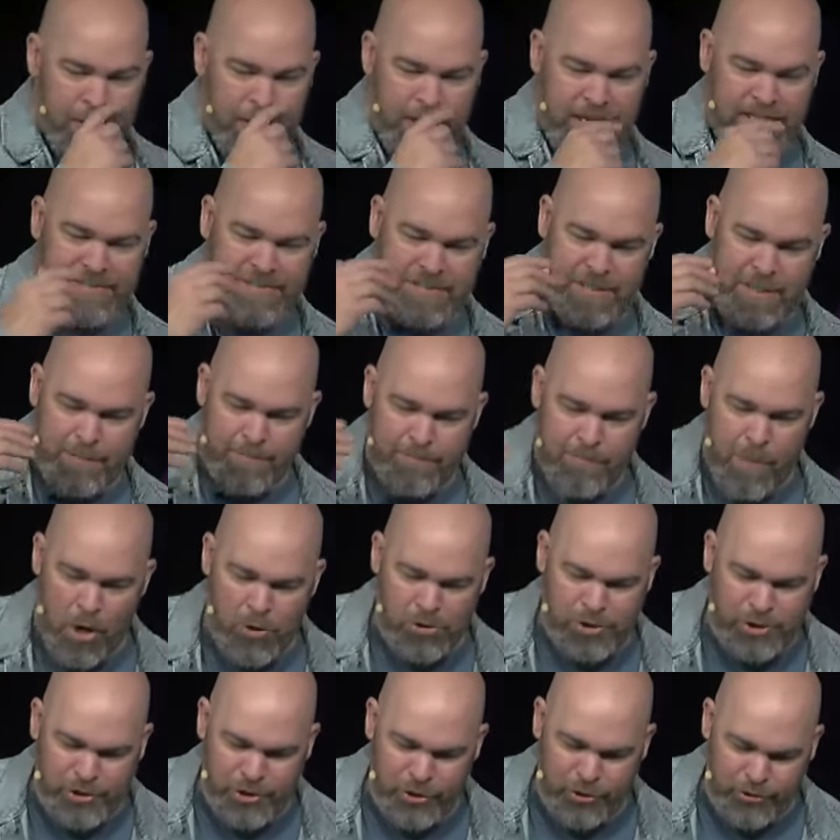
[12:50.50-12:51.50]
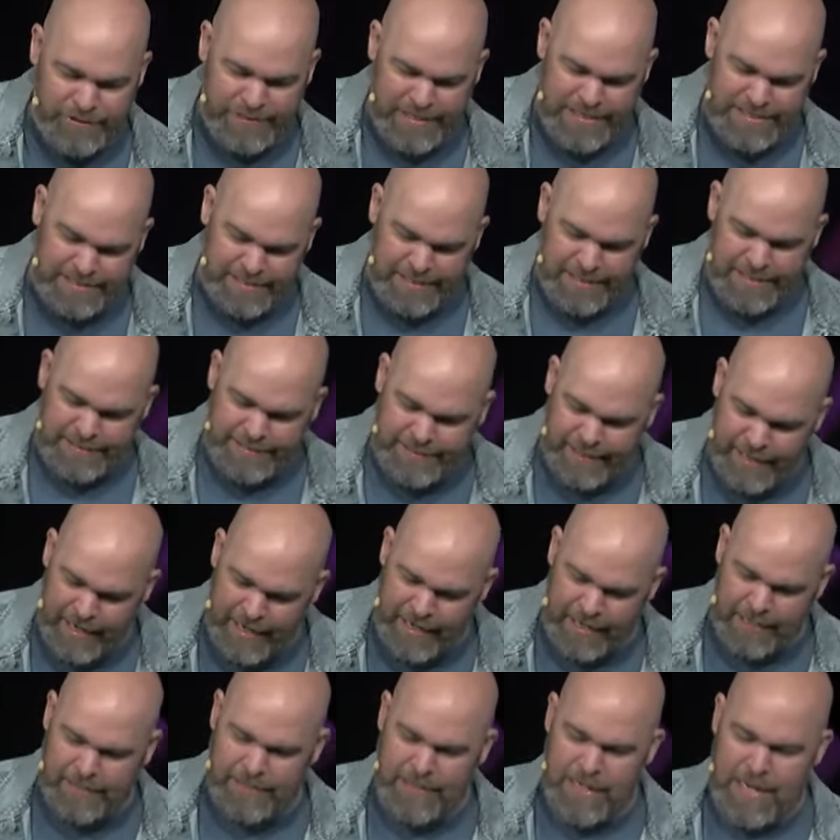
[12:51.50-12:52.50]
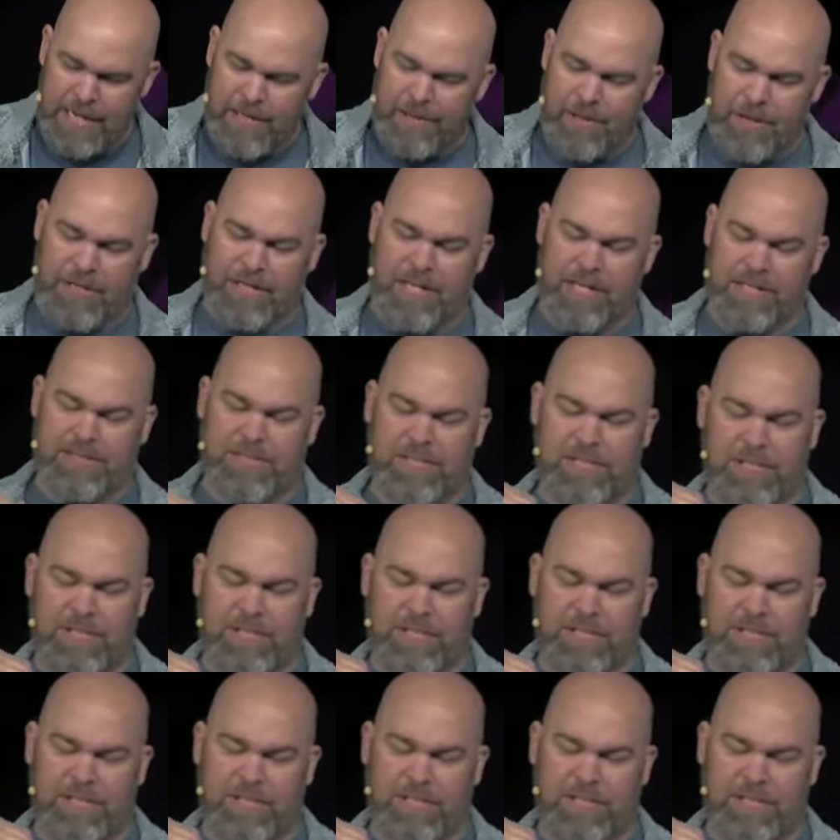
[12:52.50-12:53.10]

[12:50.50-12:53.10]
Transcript: It's the emotional discontent that gets